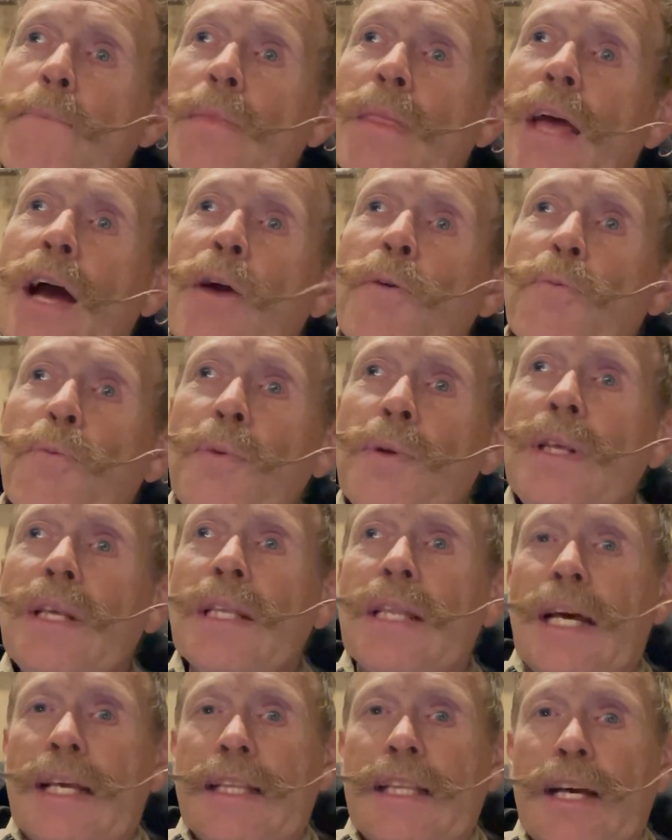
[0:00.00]
I really
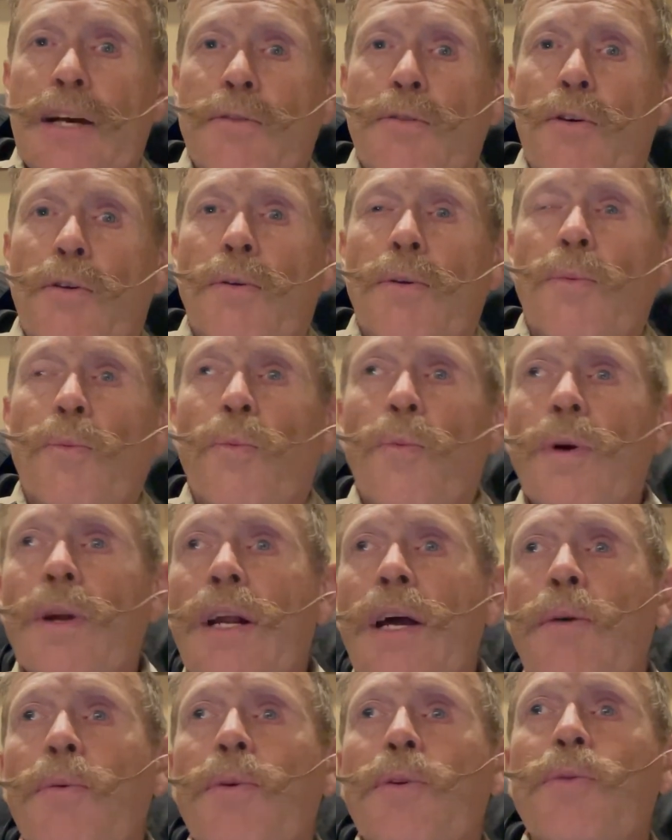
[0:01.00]
like that quote. What
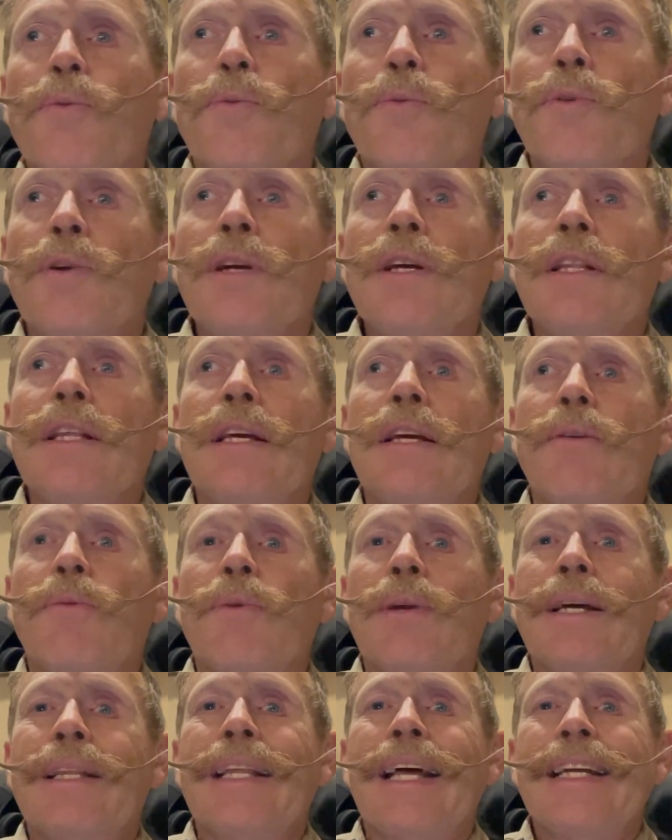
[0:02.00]
I would really,
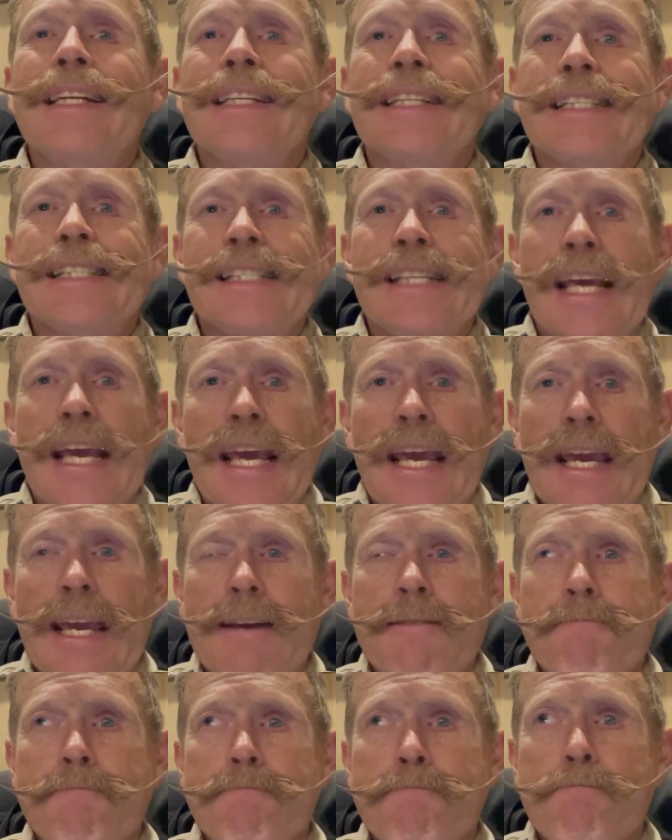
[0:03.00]
what I'd like to say
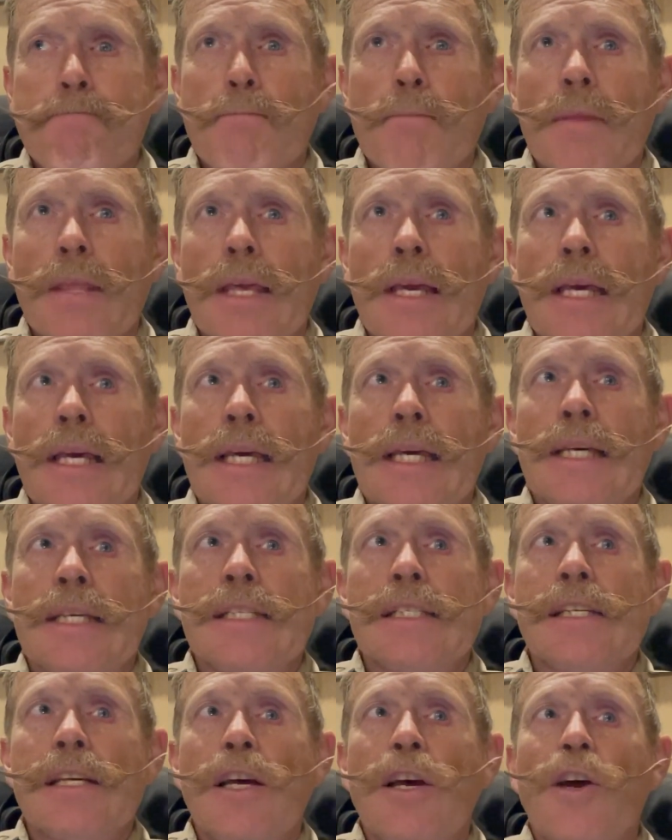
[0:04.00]

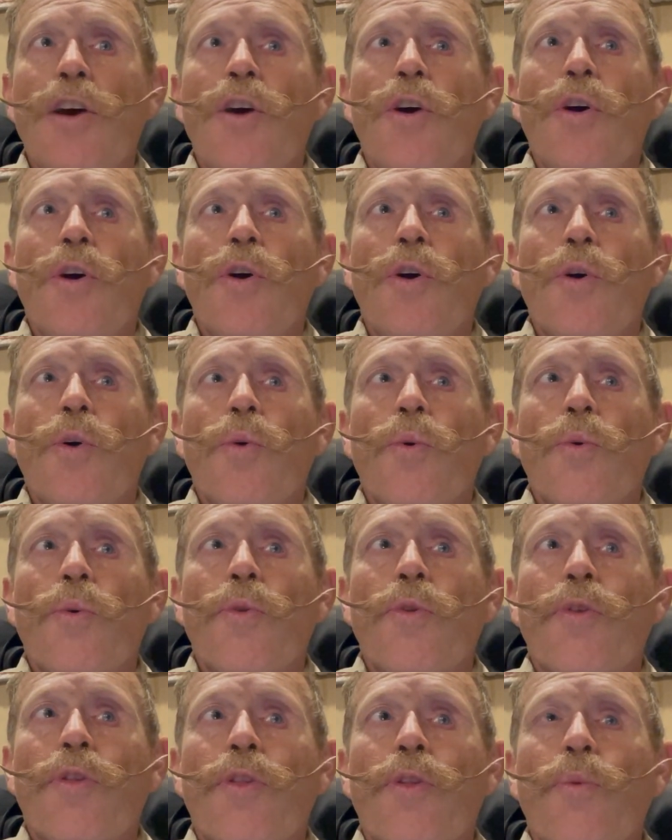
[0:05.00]
is
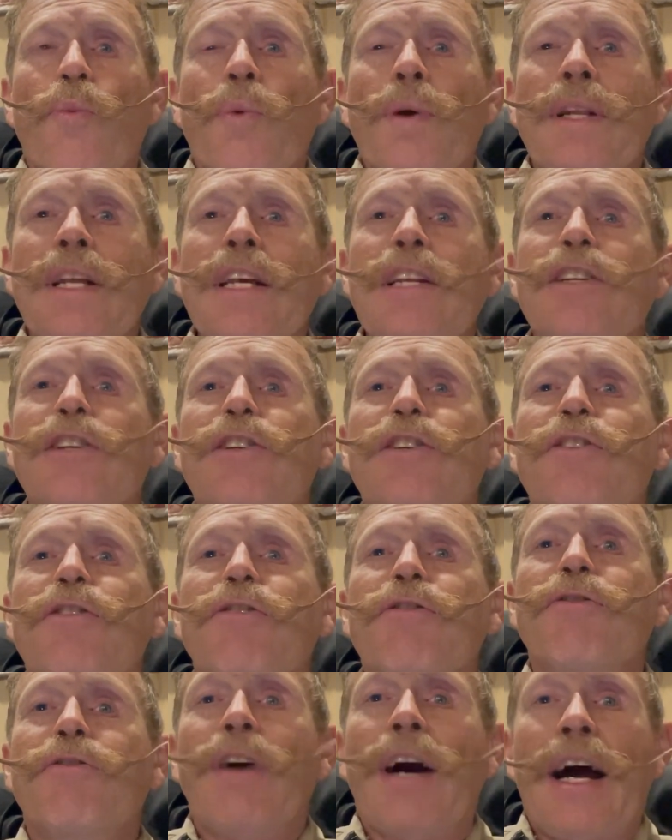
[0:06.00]
we need to
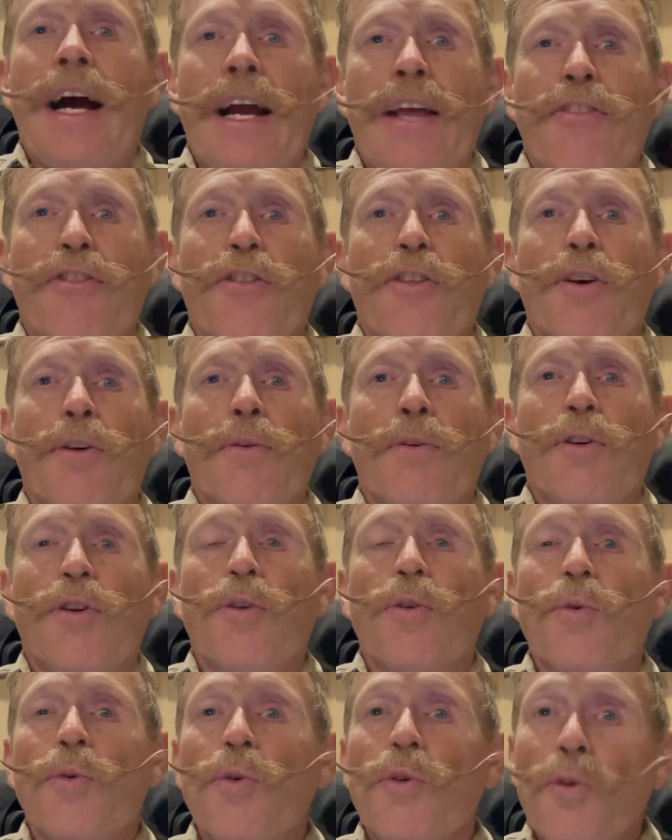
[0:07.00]
divide the
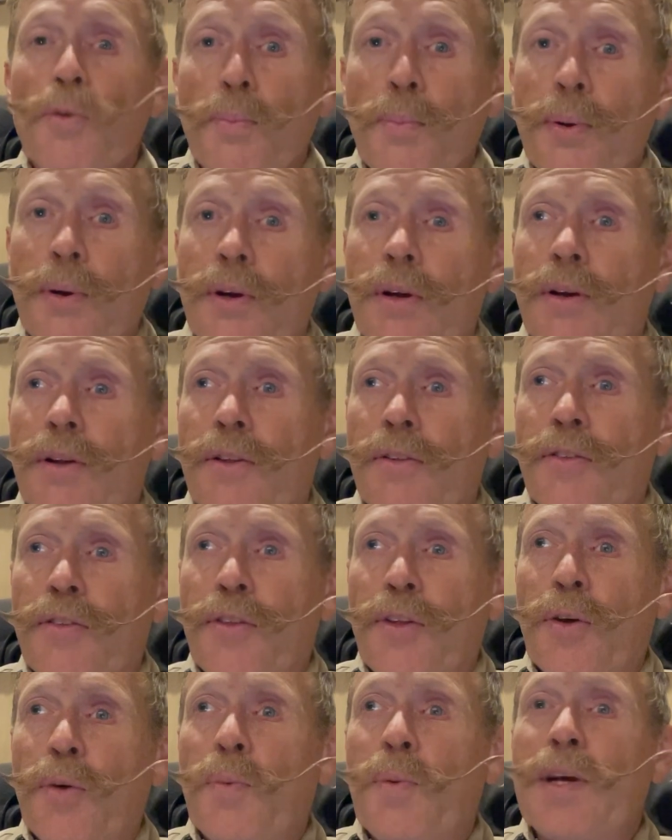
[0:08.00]
group
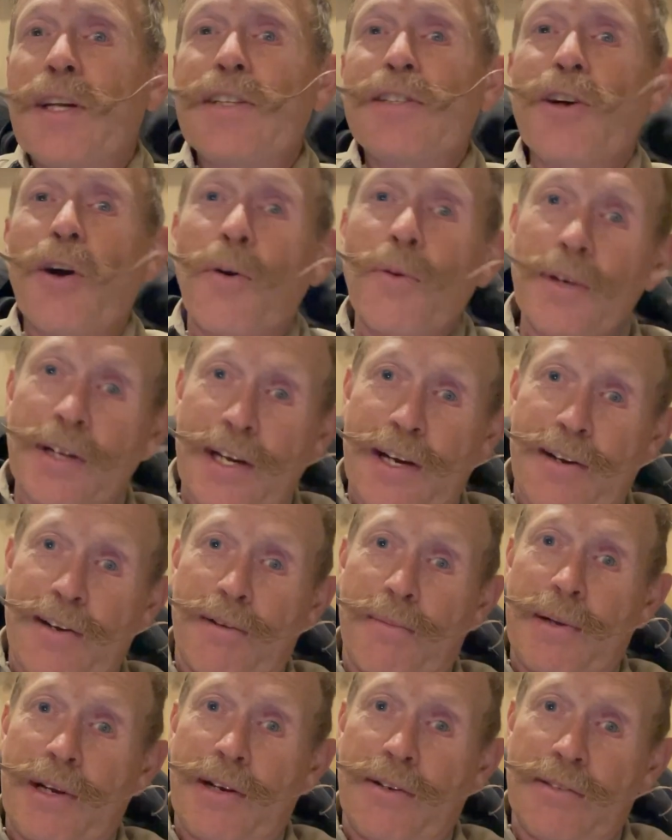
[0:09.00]
that we don't care
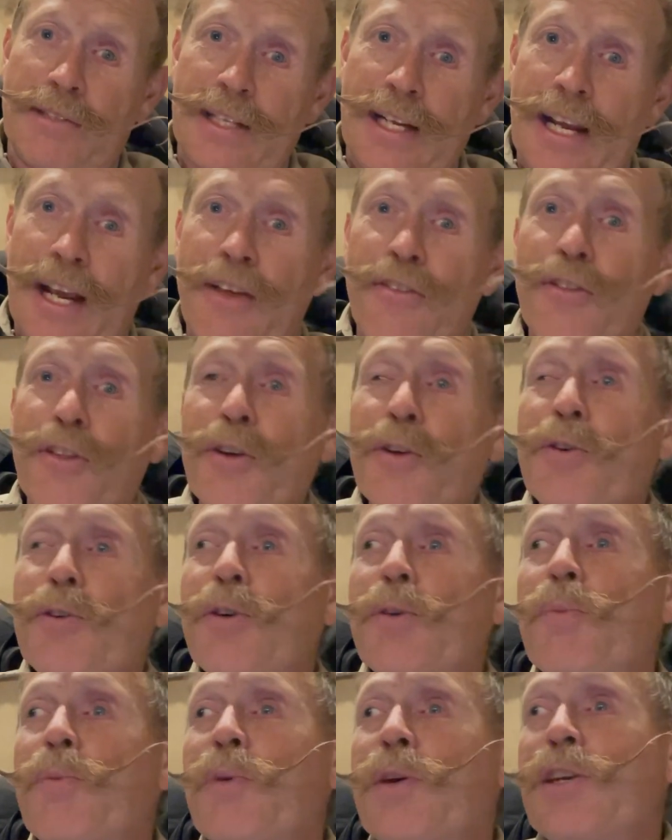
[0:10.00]
about and the
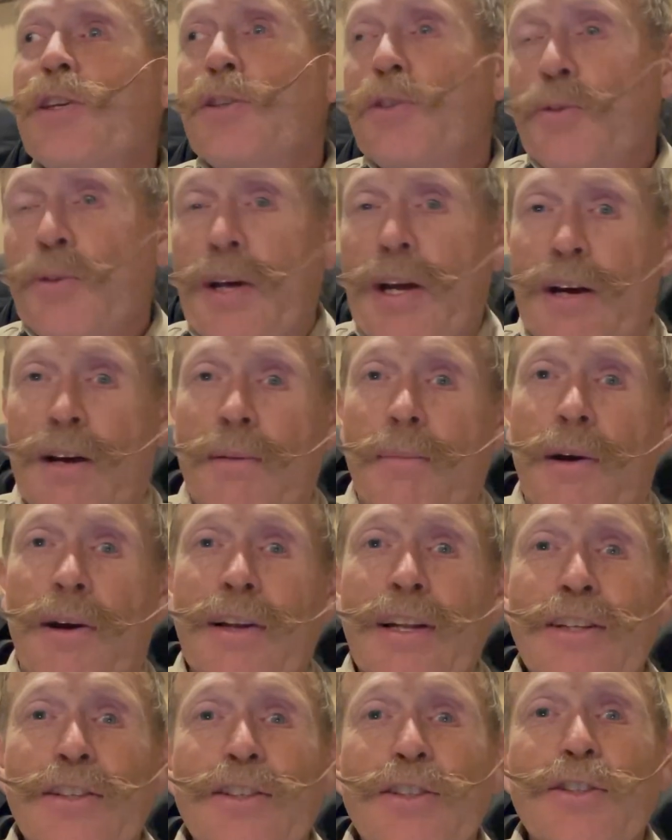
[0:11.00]
group we do care about
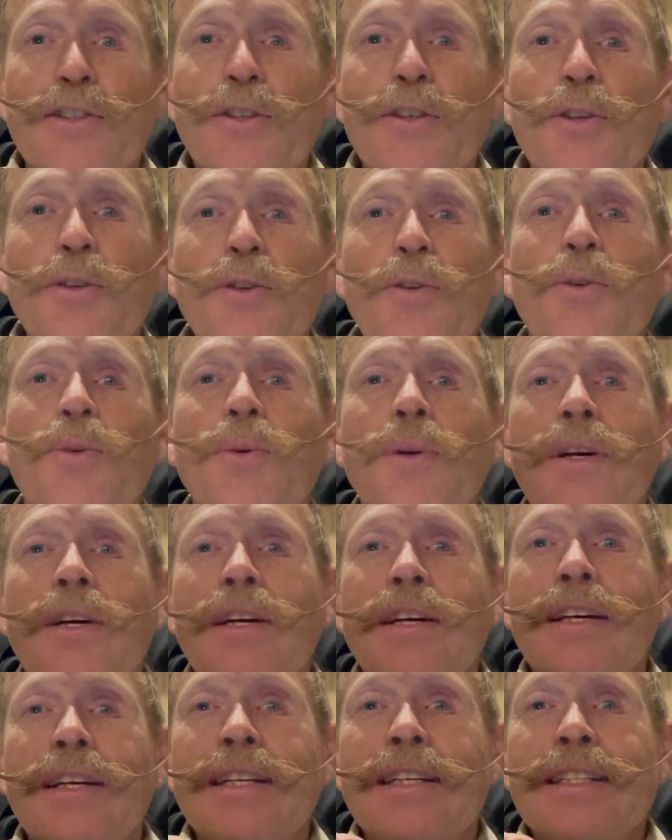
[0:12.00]
into two
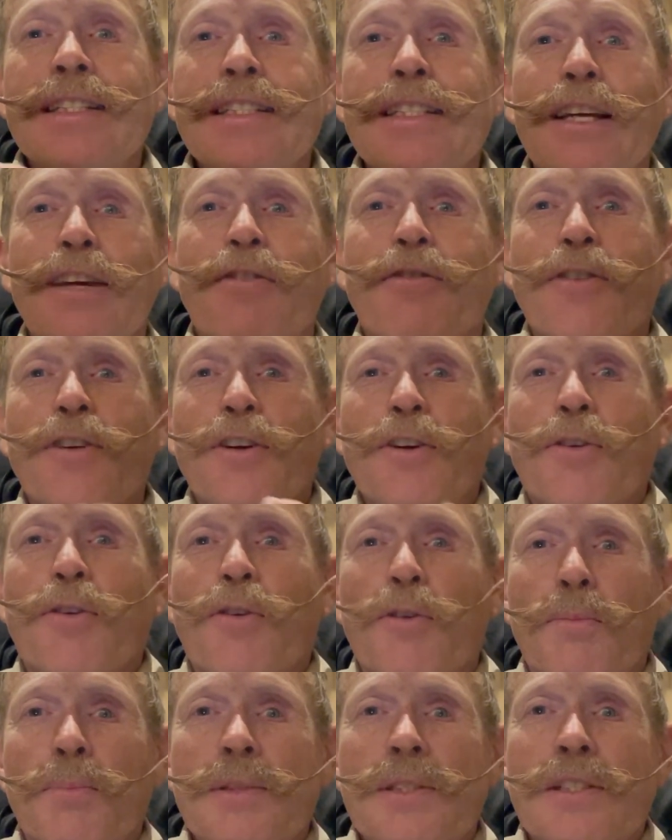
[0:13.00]
different
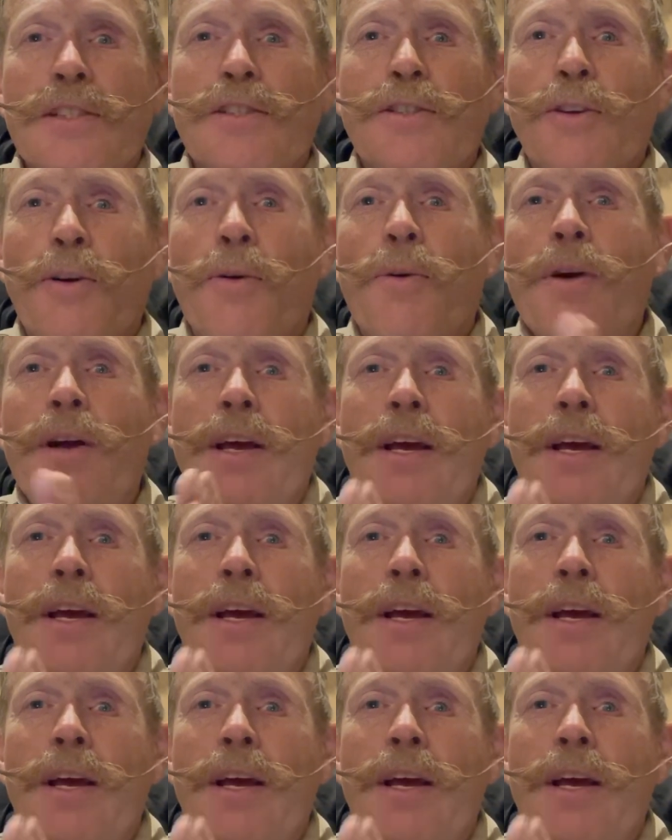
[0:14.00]
groups. So